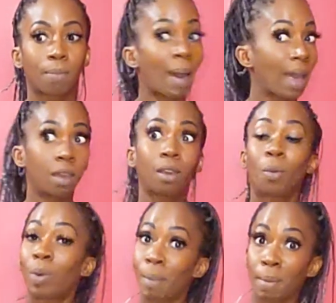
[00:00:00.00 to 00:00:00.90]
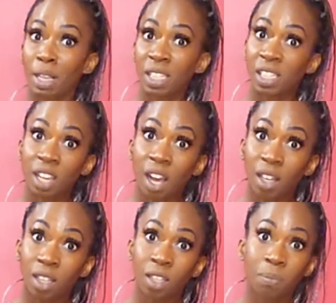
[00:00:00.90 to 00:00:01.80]
where my muscles
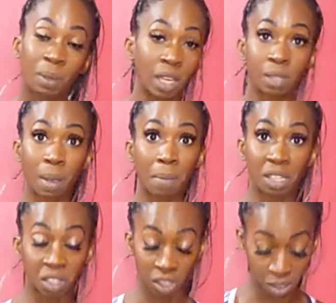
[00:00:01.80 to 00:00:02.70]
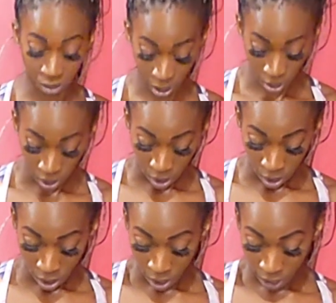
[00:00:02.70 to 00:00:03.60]
are, because my muscles
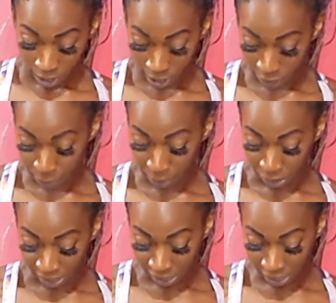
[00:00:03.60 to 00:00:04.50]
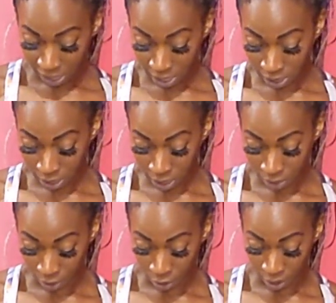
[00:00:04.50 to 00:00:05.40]
give me resistance.
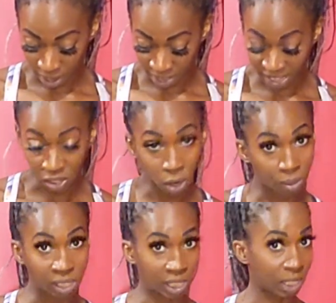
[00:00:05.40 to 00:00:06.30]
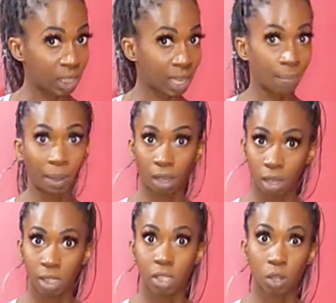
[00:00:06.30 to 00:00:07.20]
The hernia, there's no resistance there
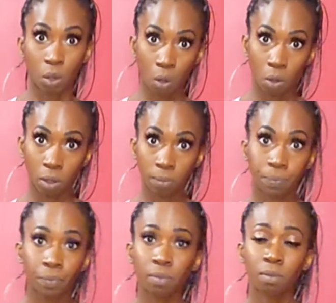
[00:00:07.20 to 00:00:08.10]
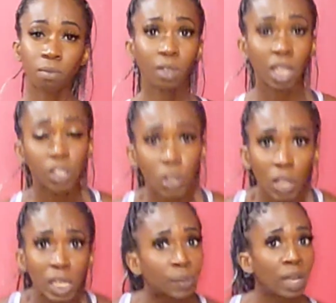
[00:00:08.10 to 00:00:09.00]
because it's a hole. And so
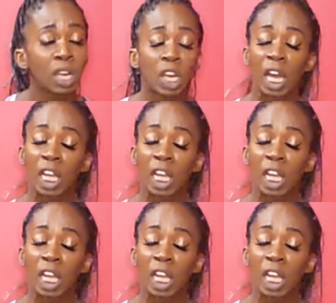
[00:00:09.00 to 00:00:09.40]
those were